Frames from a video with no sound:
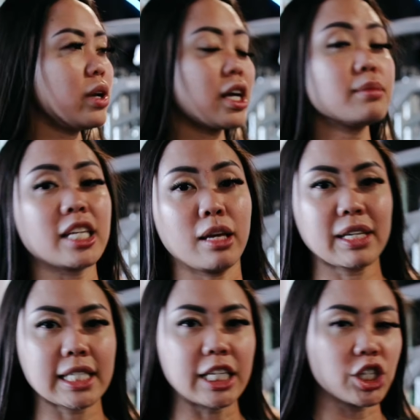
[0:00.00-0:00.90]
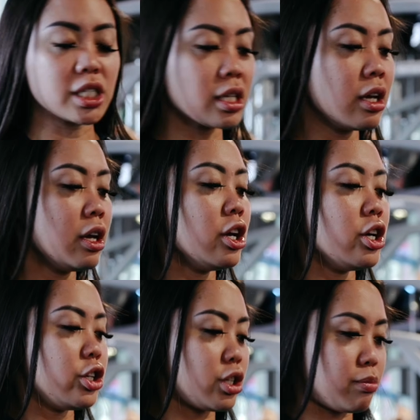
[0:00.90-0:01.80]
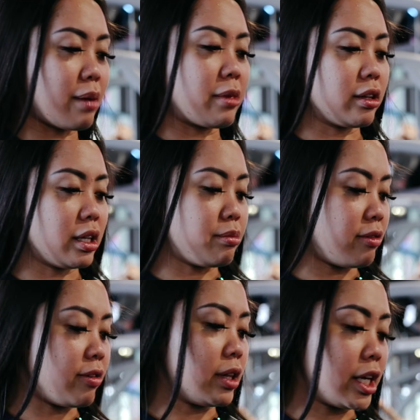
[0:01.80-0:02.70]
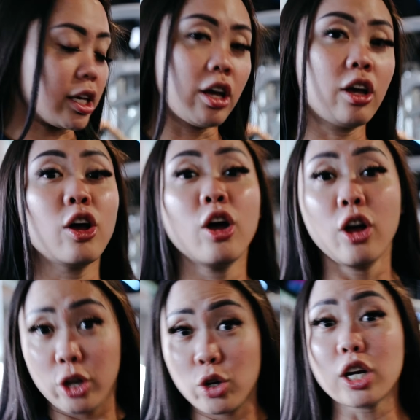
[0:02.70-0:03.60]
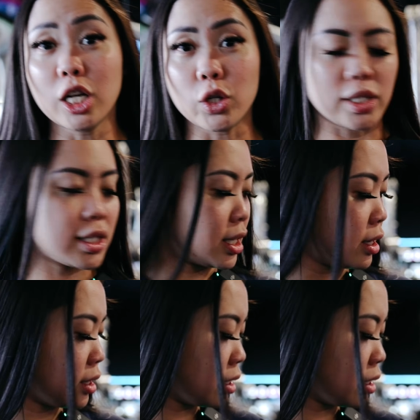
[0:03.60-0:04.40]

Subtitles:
when it comes to hip extensions, you should primarily be feeling your glutes.